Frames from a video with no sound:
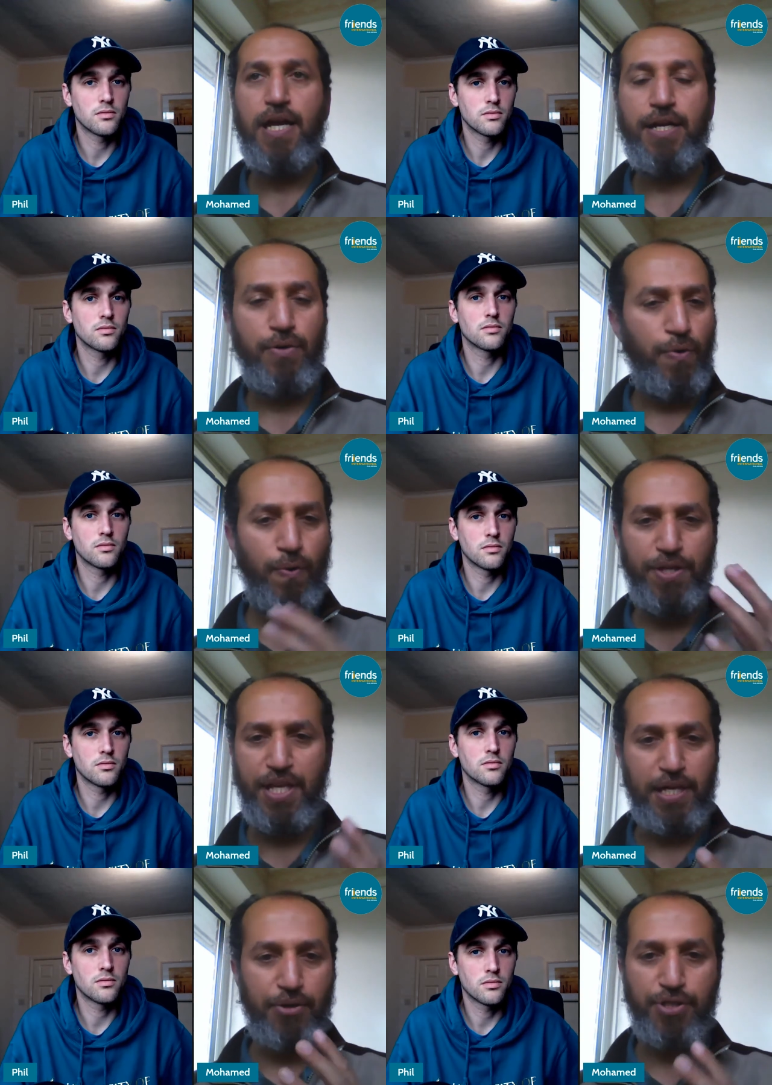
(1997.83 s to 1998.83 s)
Speaker 1: and all
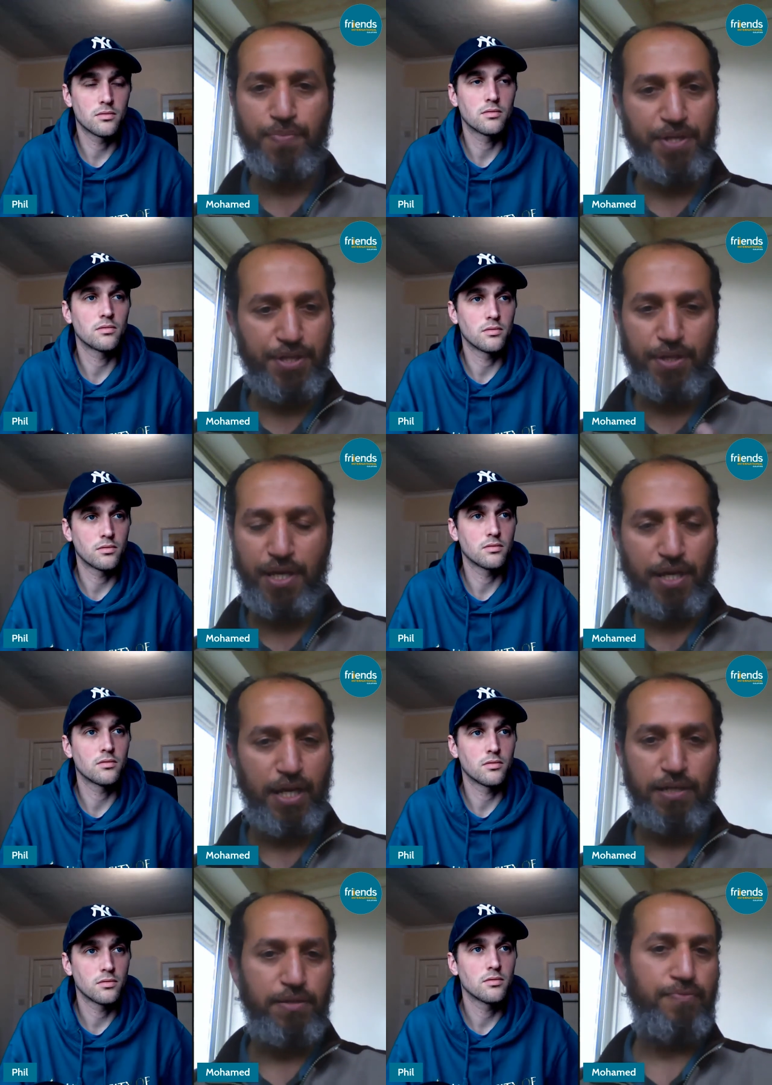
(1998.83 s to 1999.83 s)
the announcements, so they
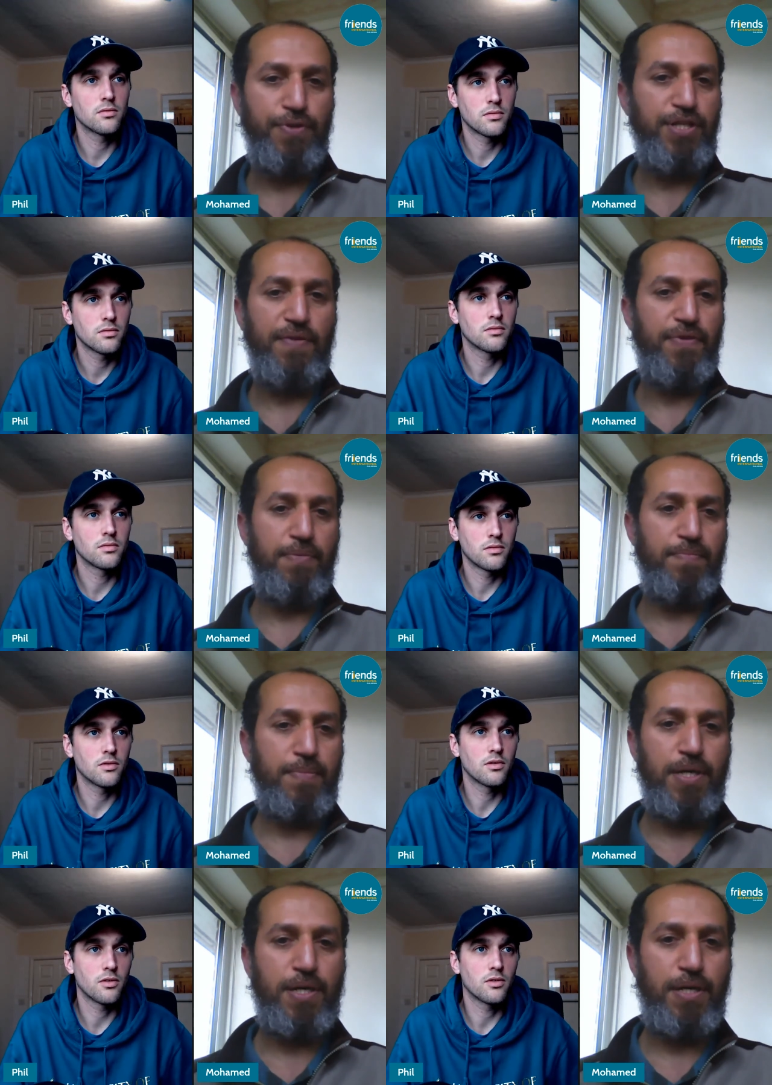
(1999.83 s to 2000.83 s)
can receive
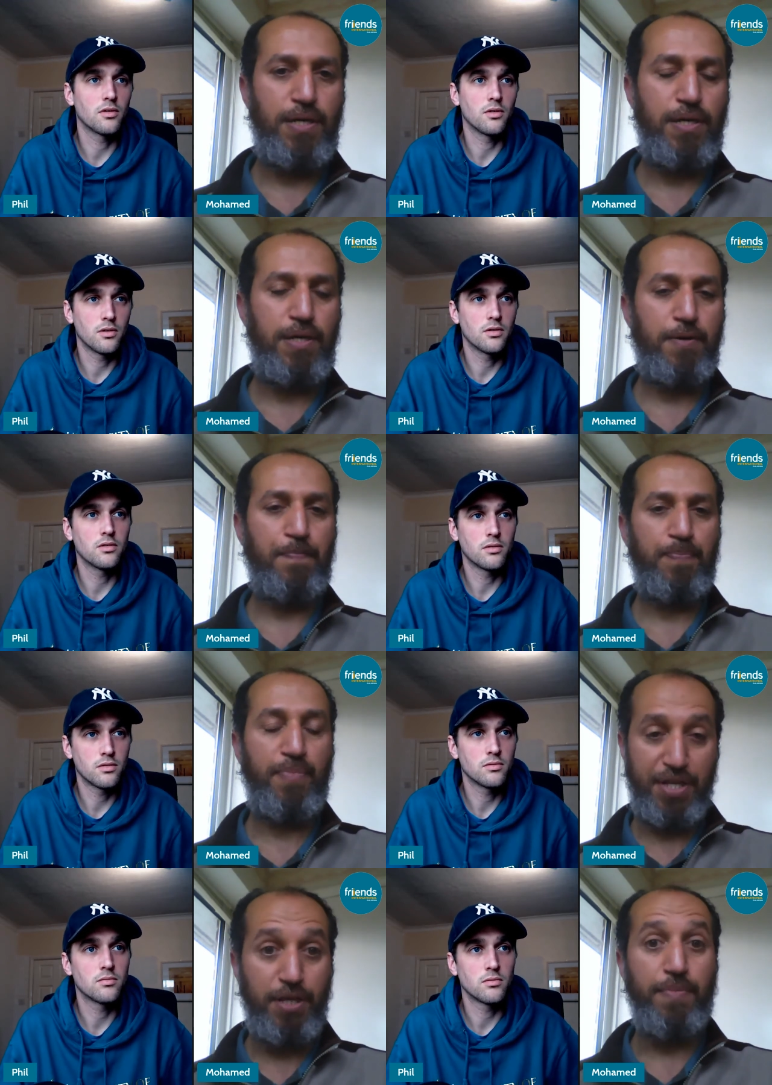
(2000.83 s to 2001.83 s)
them uh,
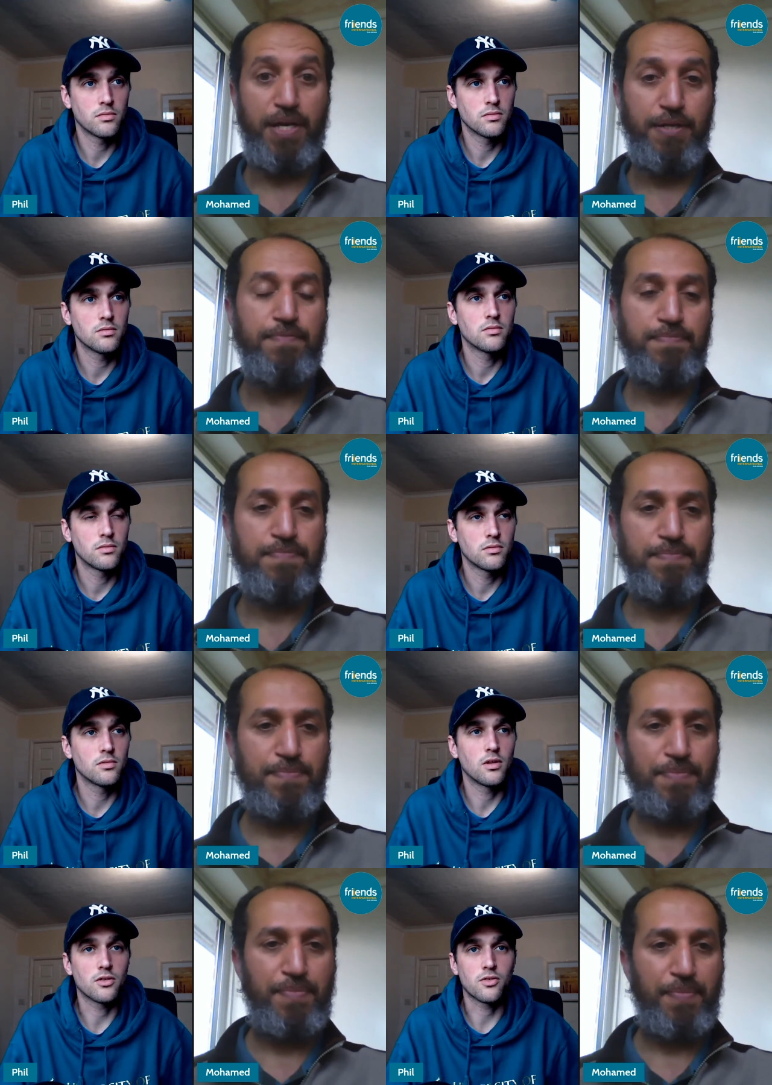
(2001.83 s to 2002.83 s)
by email.
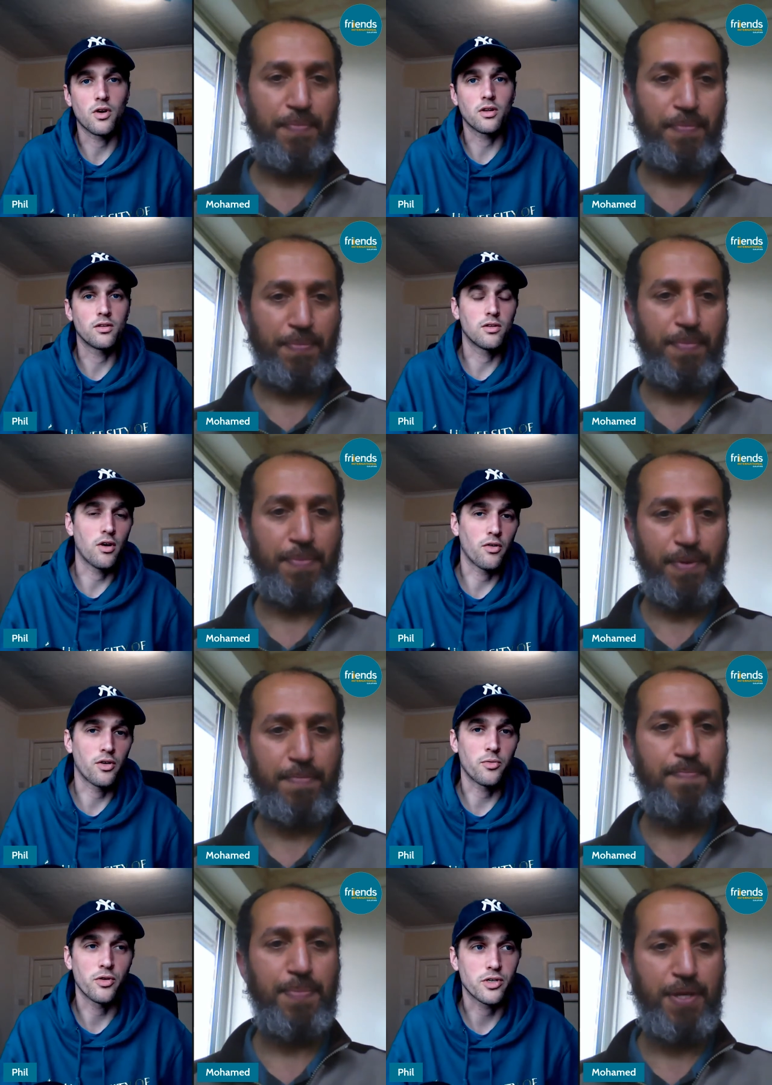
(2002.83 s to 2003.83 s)
Speaker 2: That's great. No, I
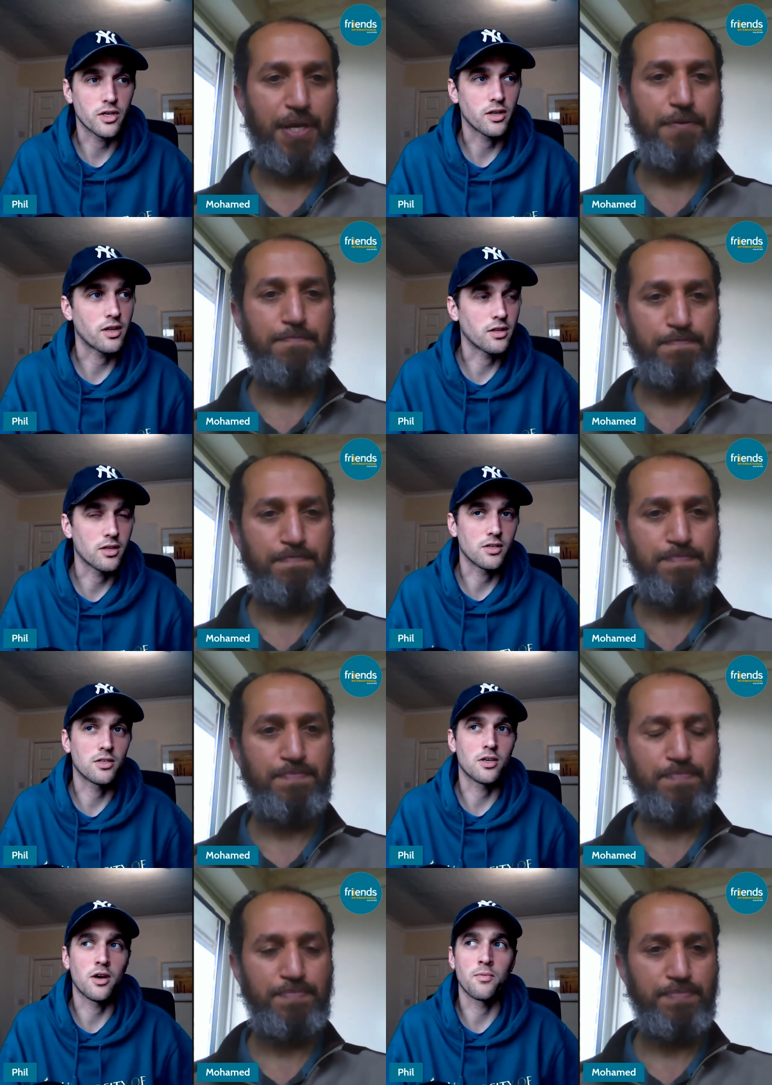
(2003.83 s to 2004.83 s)
really appreciate that.
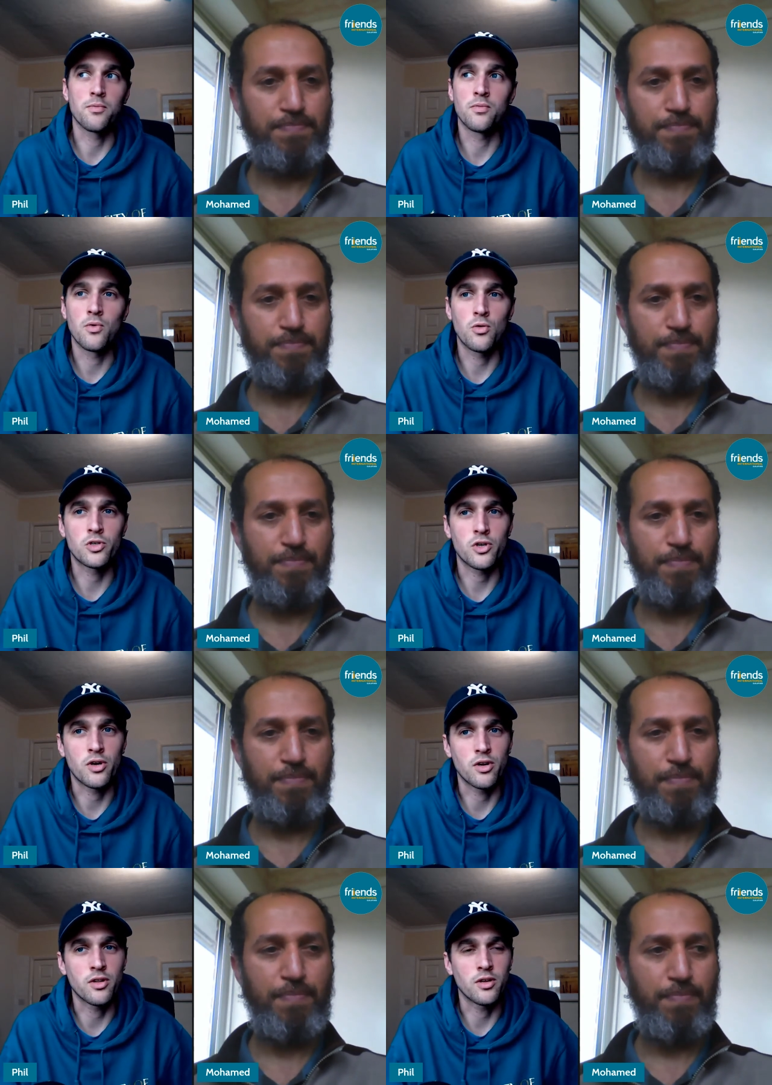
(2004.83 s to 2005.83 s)
There's um, also
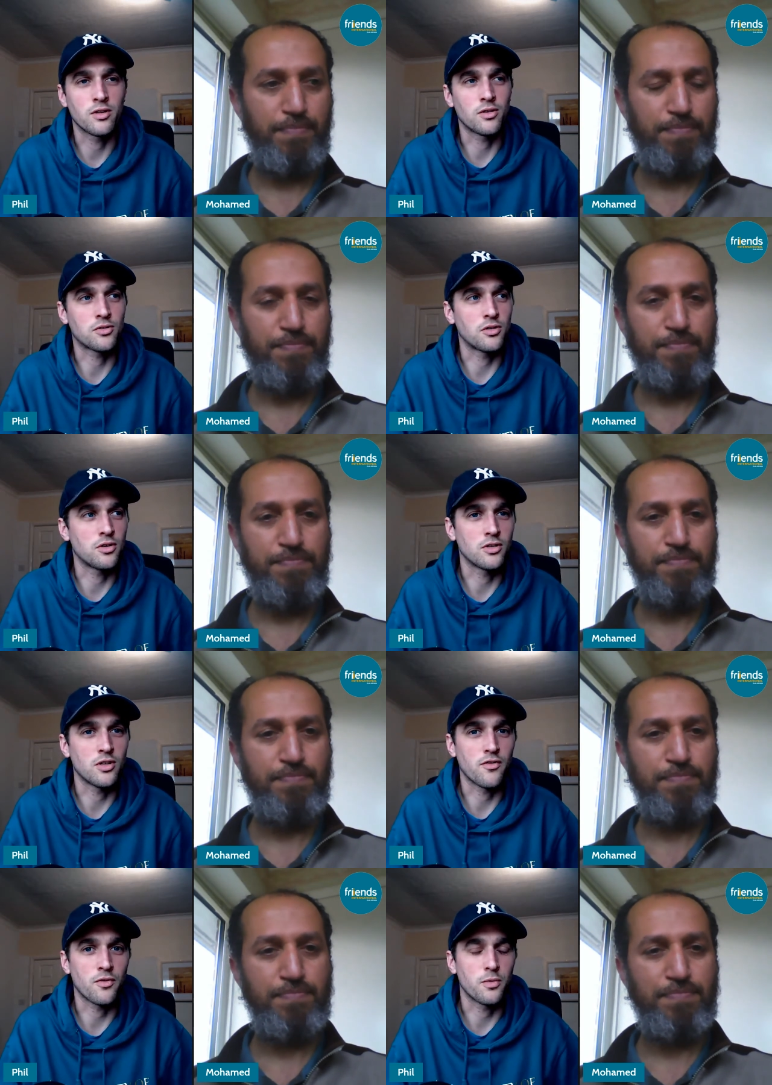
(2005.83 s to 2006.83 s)
I know that Dr.
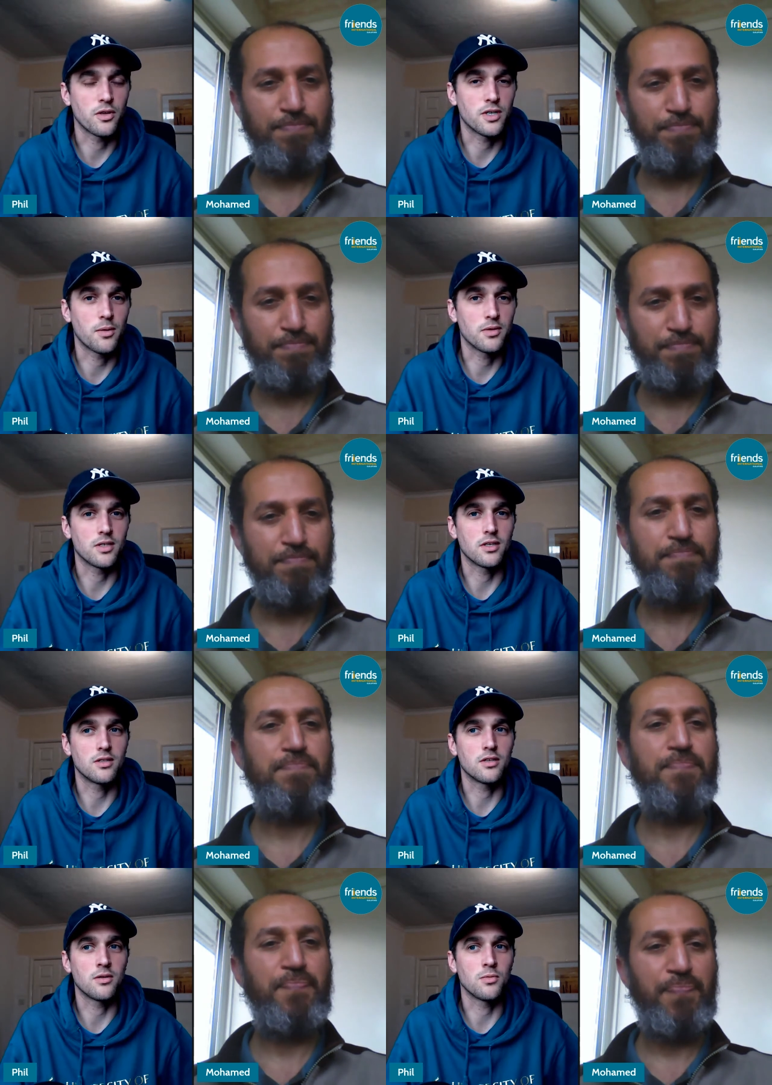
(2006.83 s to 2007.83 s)
Husni from the chaplaincy
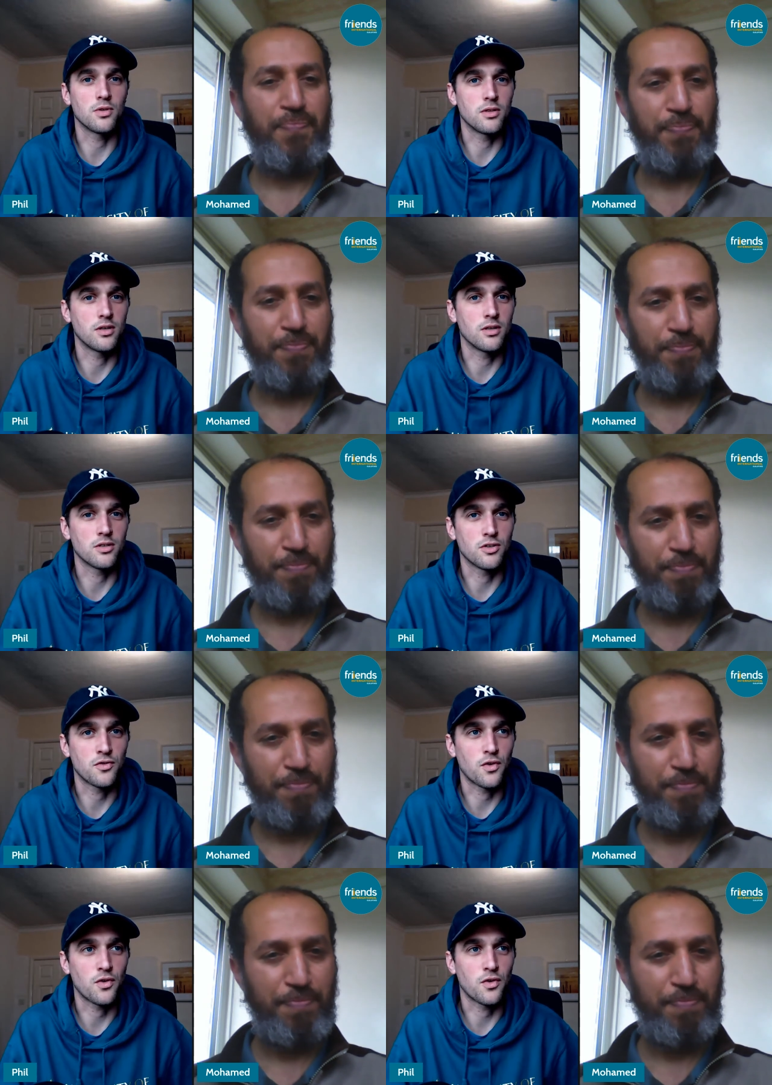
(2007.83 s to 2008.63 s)
team he does his